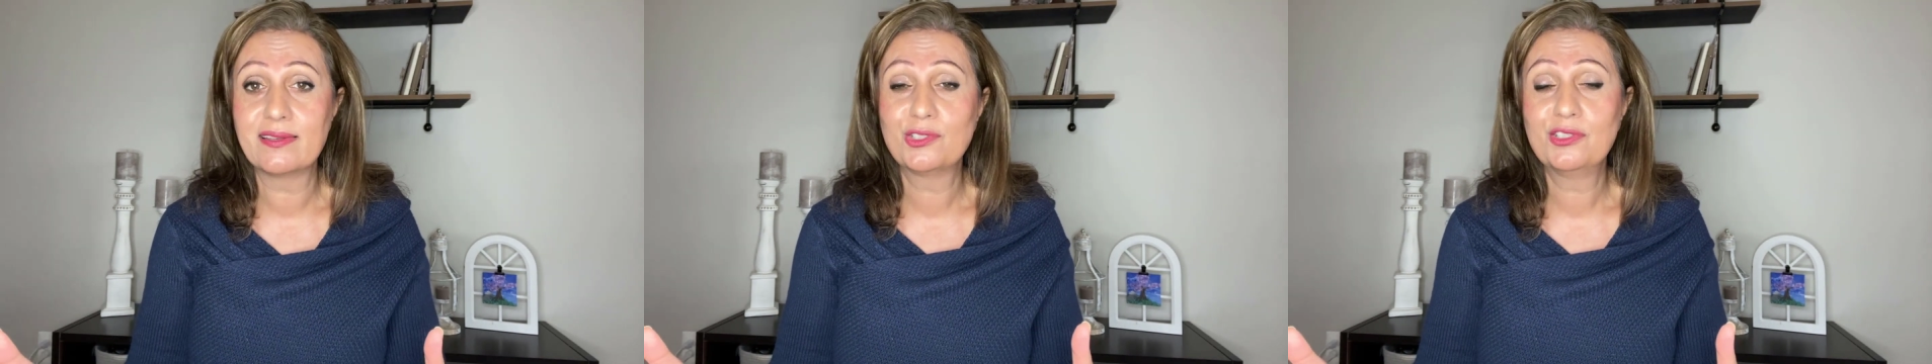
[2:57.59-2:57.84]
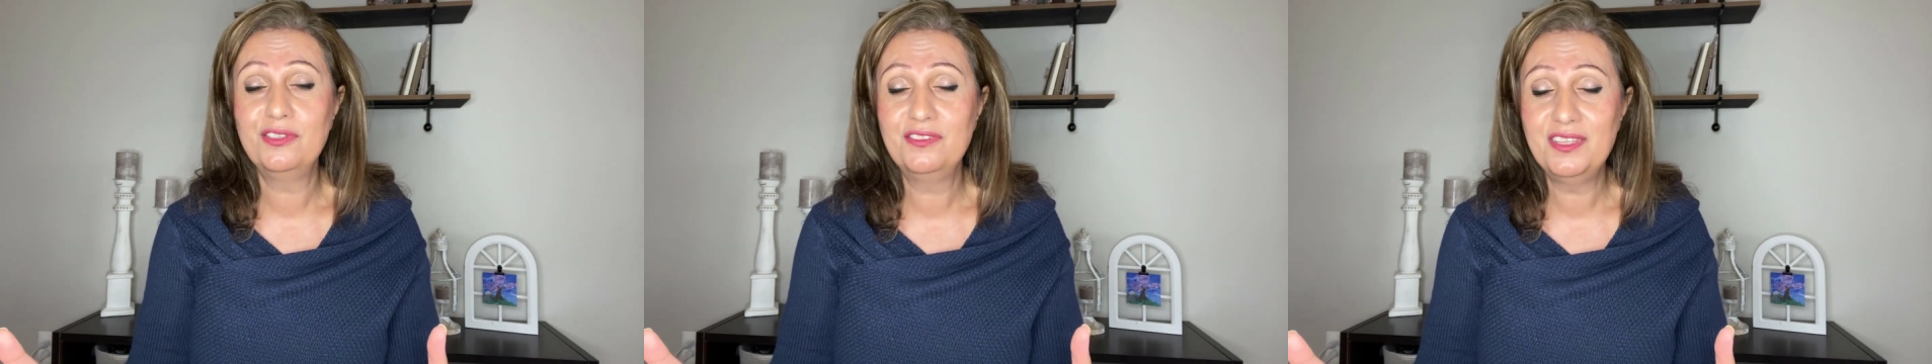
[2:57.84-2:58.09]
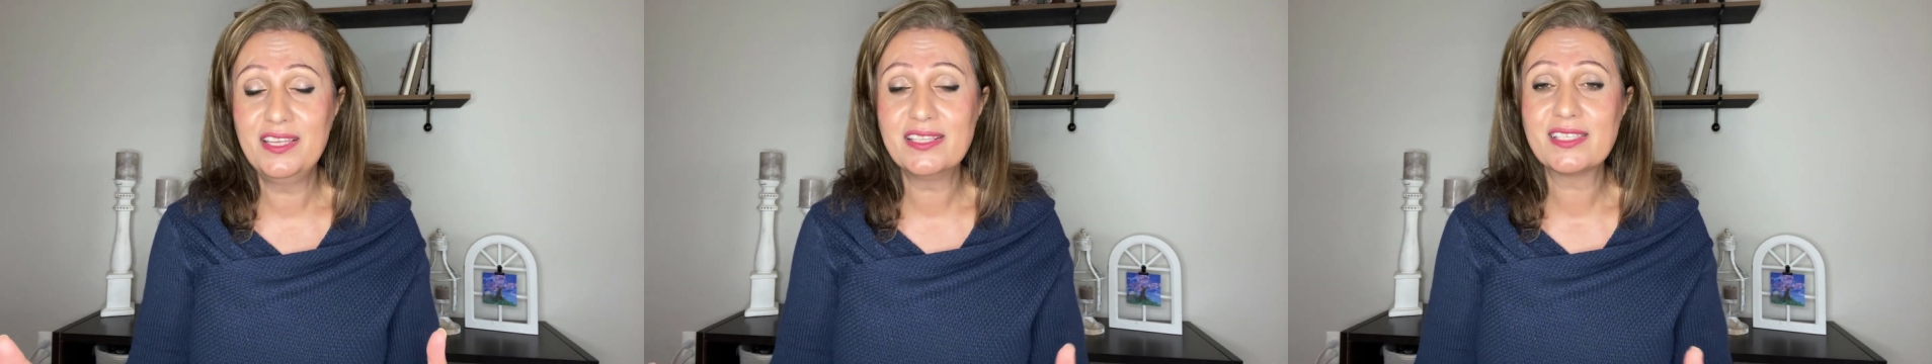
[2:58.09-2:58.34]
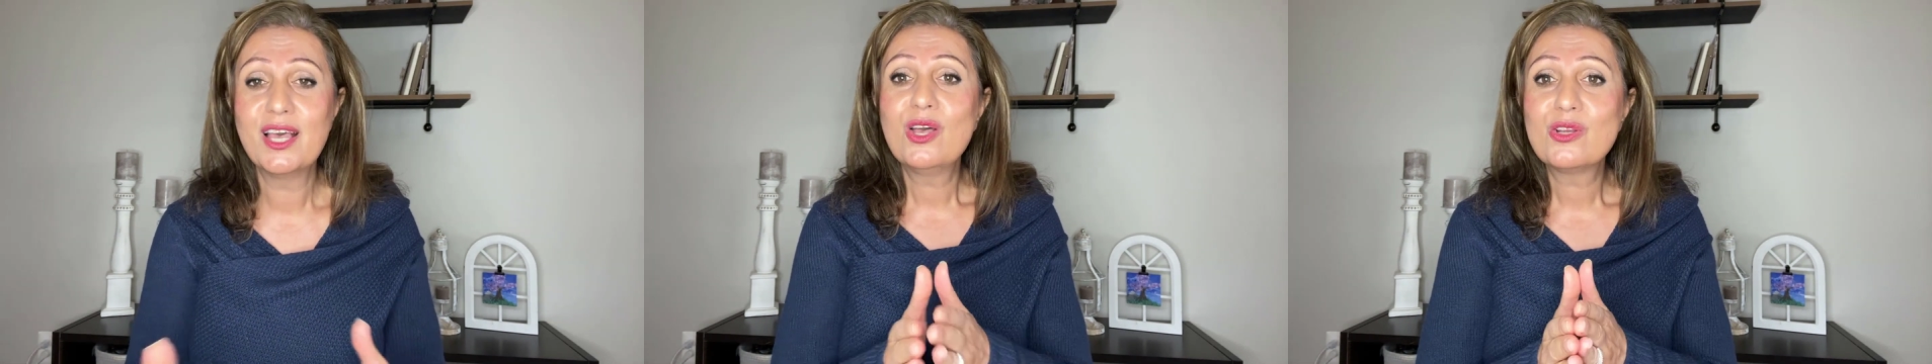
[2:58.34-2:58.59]
Truth
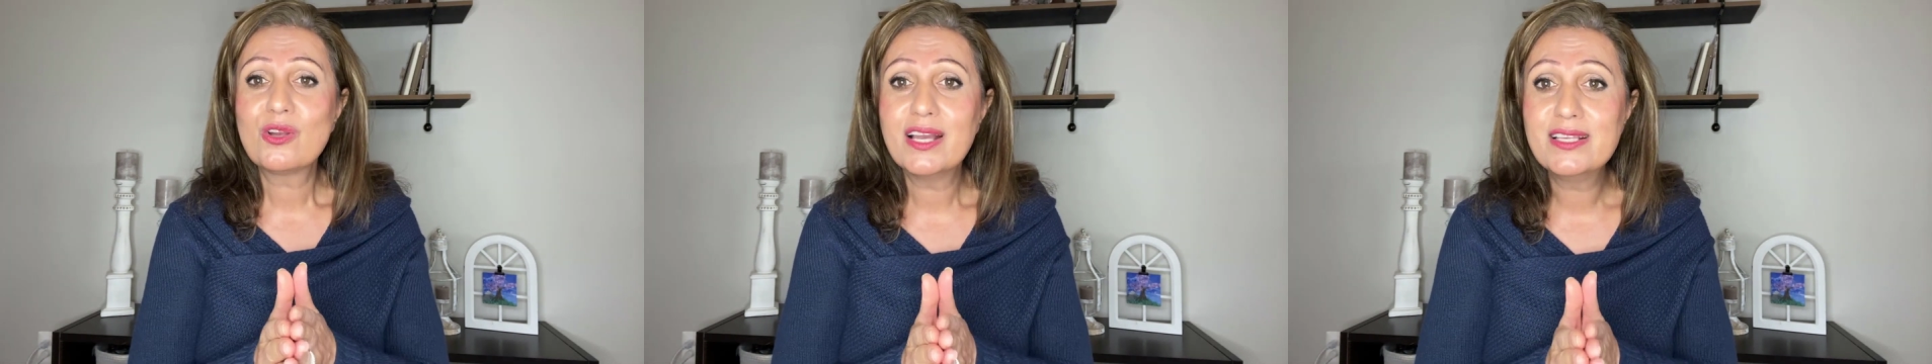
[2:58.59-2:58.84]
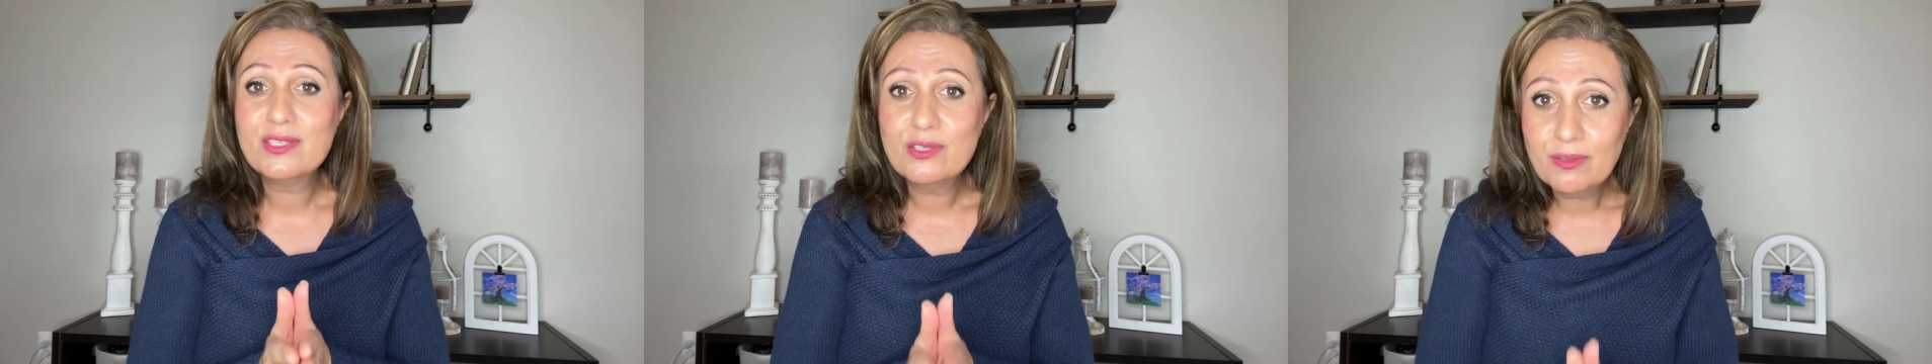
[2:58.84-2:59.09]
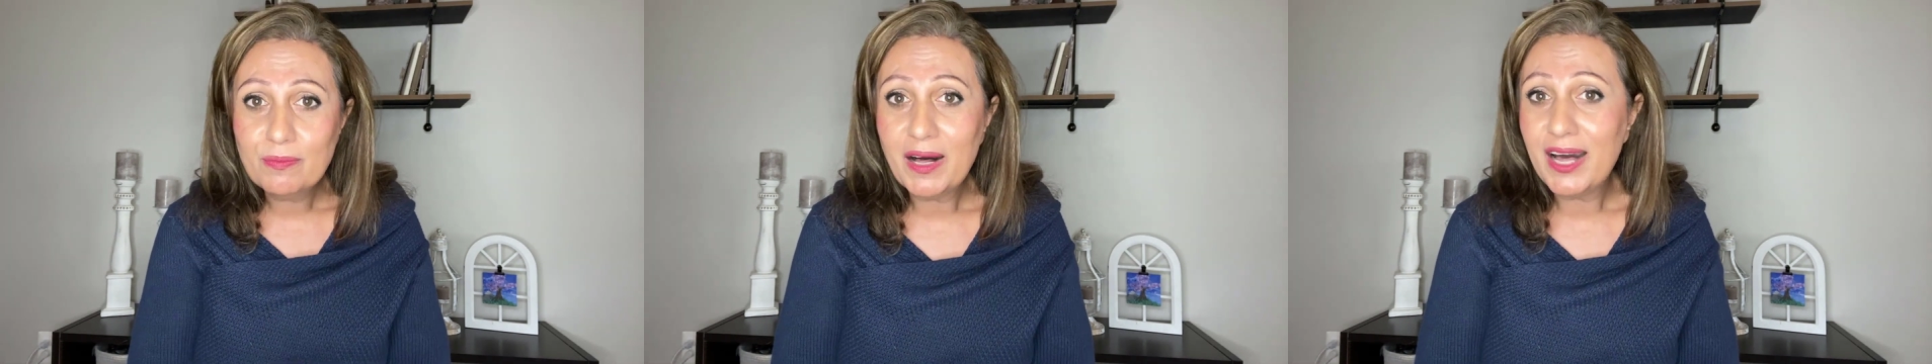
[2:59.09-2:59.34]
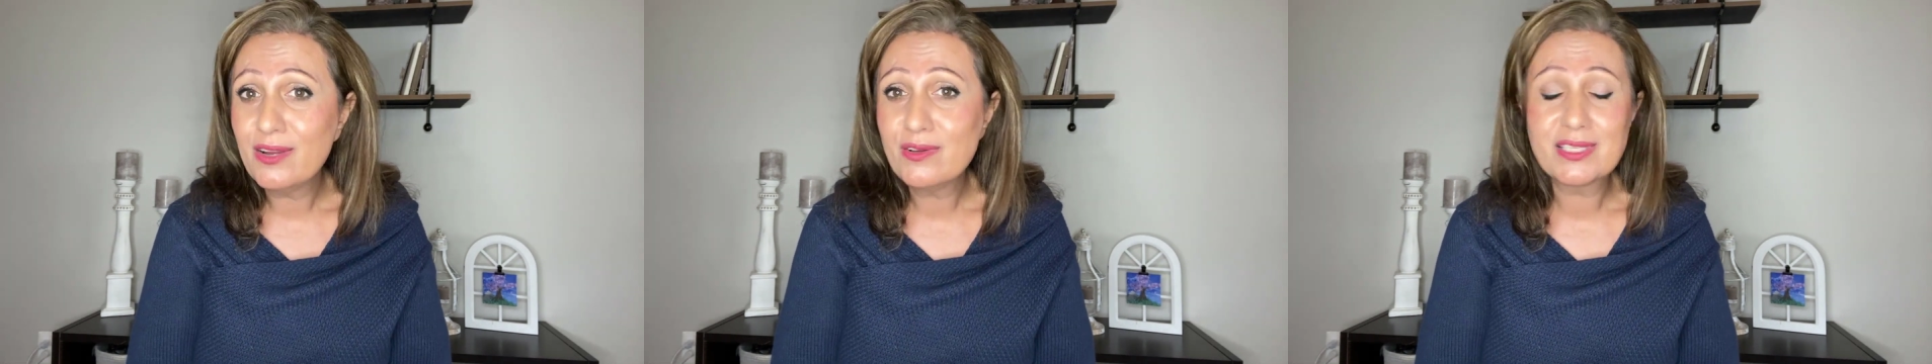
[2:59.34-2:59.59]
is, your ideal
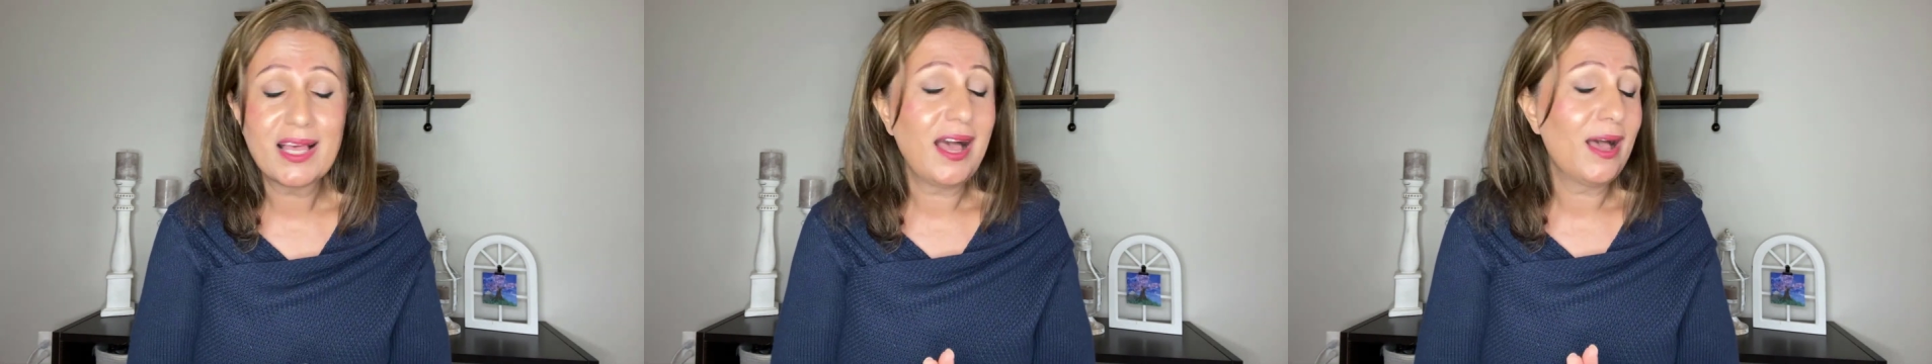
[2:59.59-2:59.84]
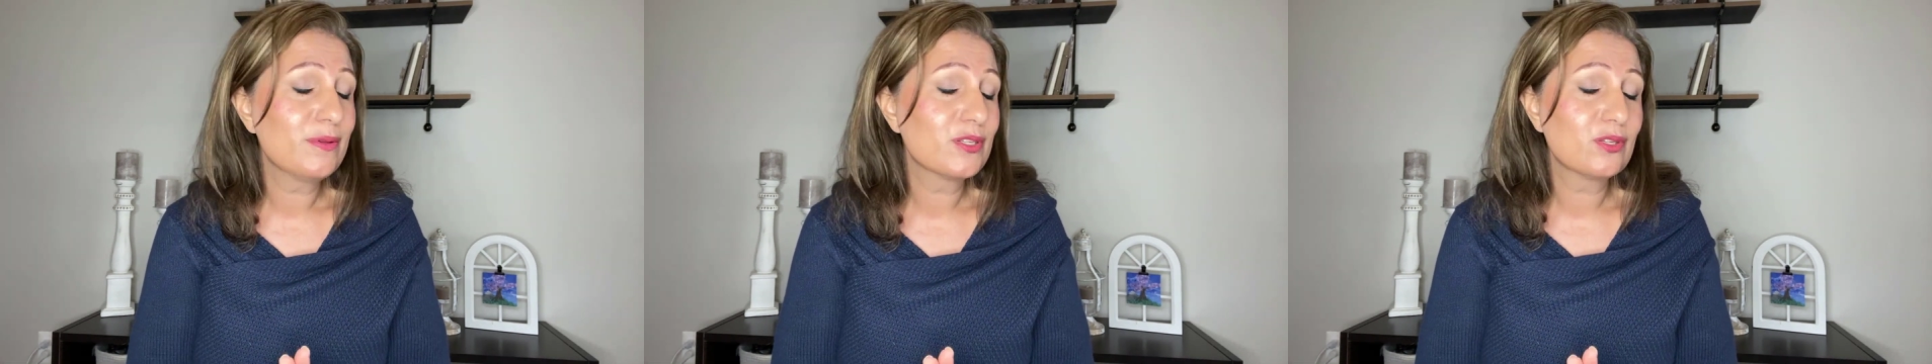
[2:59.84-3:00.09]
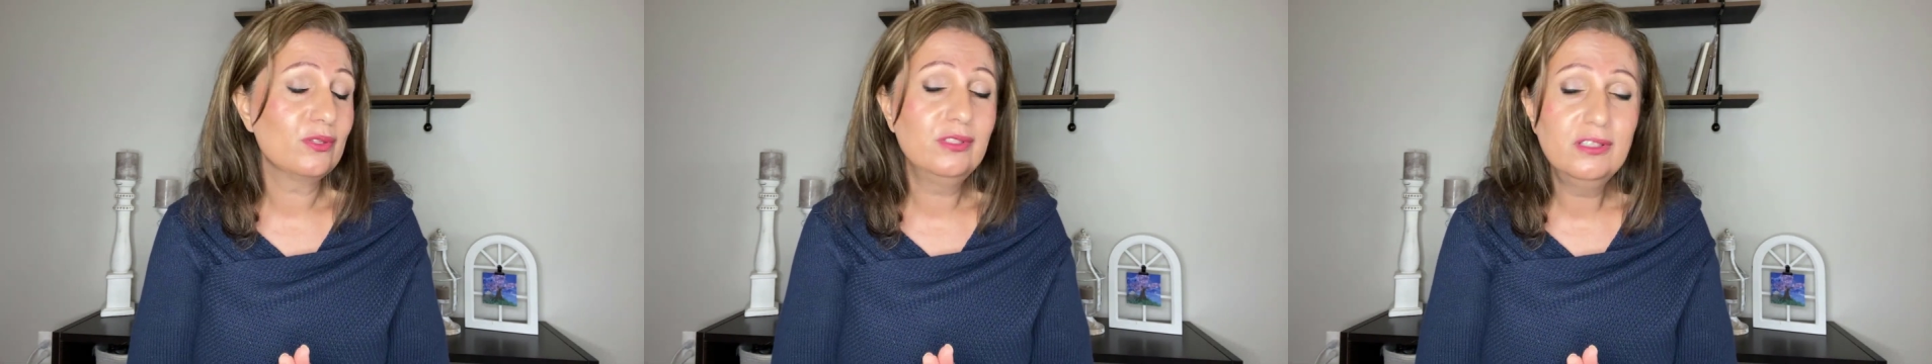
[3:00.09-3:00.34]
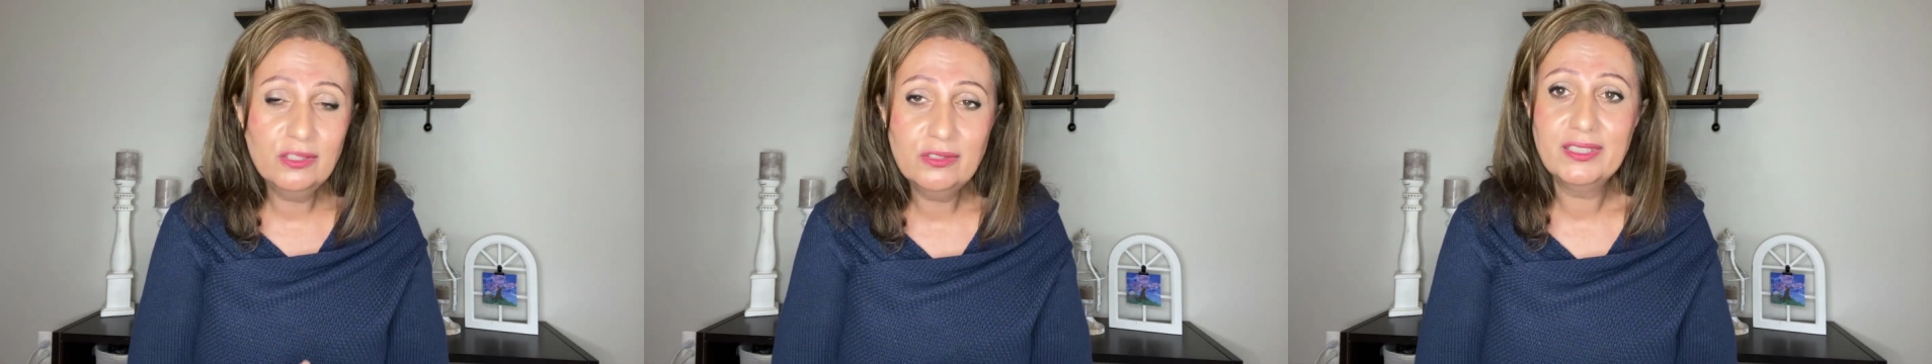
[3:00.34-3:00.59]
buyers
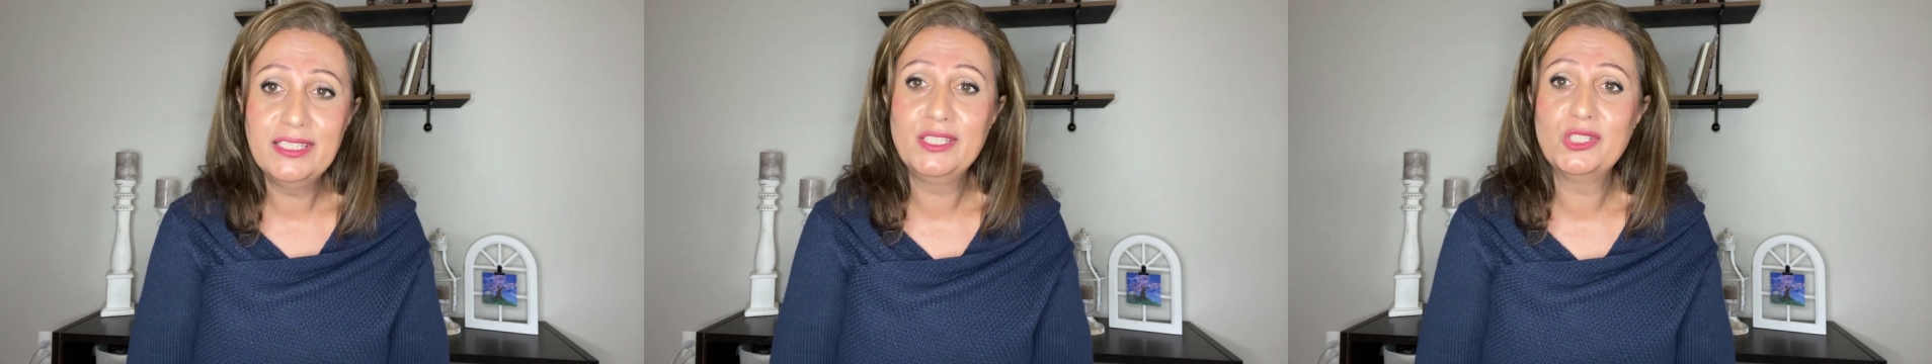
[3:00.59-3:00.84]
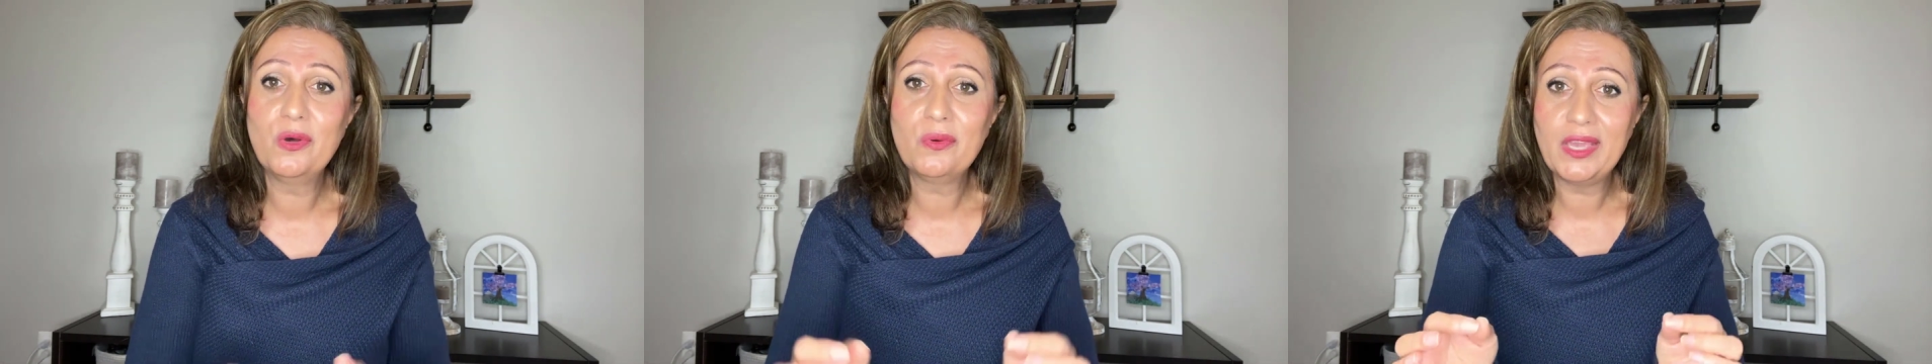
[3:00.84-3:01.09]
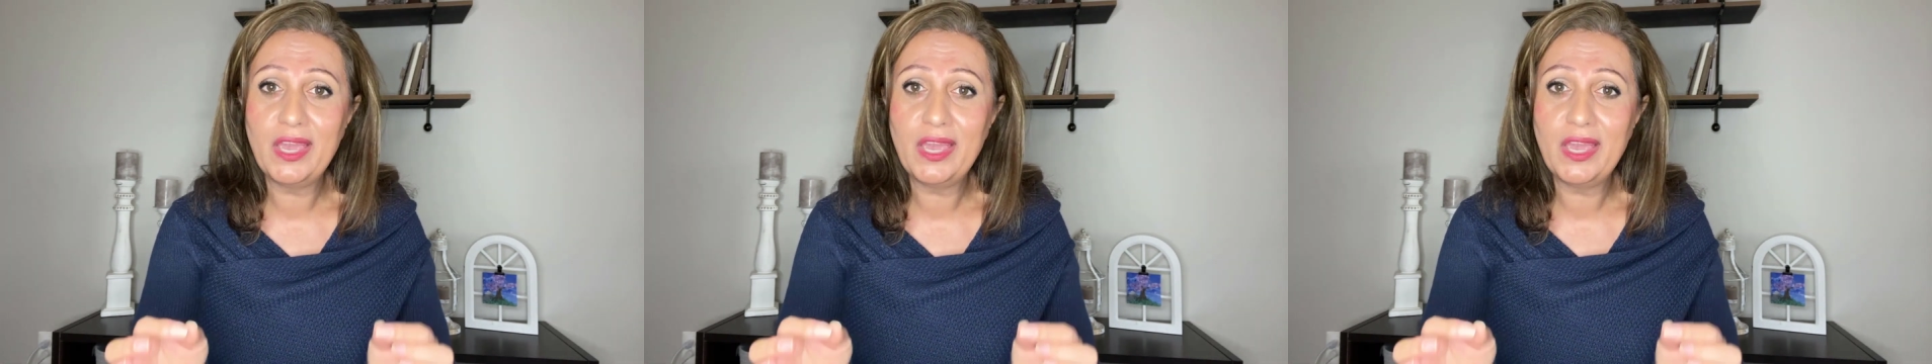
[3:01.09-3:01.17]
absolutely don't